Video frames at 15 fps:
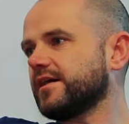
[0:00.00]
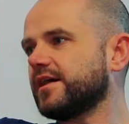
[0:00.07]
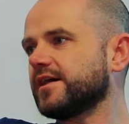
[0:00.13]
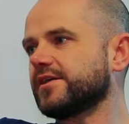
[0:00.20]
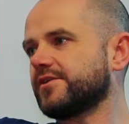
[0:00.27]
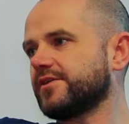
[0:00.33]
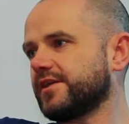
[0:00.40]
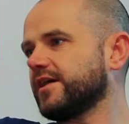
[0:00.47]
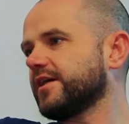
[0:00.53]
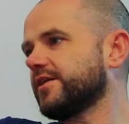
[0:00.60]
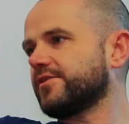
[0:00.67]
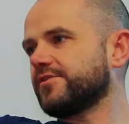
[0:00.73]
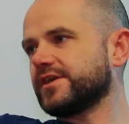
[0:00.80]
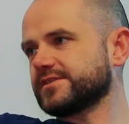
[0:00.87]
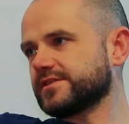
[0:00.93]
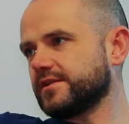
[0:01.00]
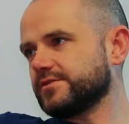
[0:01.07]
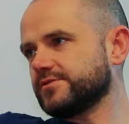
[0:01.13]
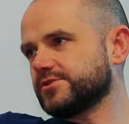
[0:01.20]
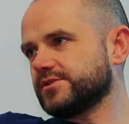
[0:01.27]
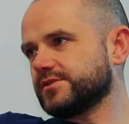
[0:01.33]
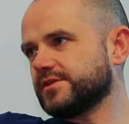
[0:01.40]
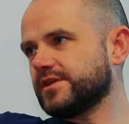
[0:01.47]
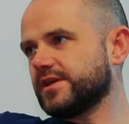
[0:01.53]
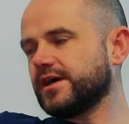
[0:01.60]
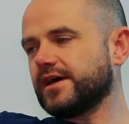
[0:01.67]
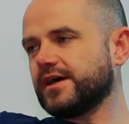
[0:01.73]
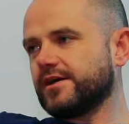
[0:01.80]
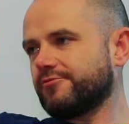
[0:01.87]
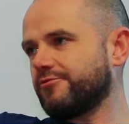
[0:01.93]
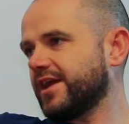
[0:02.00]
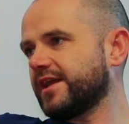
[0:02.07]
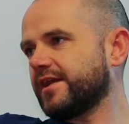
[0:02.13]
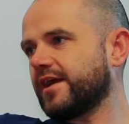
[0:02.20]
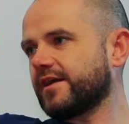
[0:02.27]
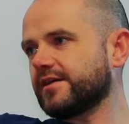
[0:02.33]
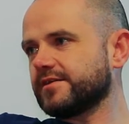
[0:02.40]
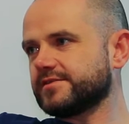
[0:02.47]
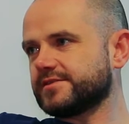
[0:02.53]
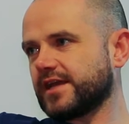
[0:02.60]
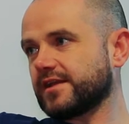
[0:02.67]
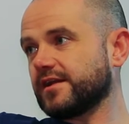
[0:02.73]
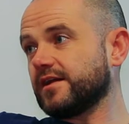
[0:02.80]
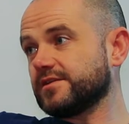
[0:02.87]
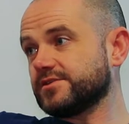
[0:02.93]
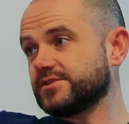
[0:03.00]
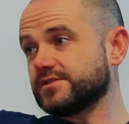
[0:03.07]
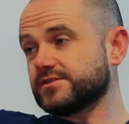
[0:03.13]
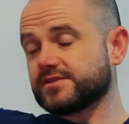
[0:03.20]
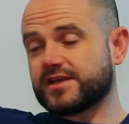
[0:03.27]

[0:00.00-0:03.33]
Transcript: higher and higher resolution uh, radar technology.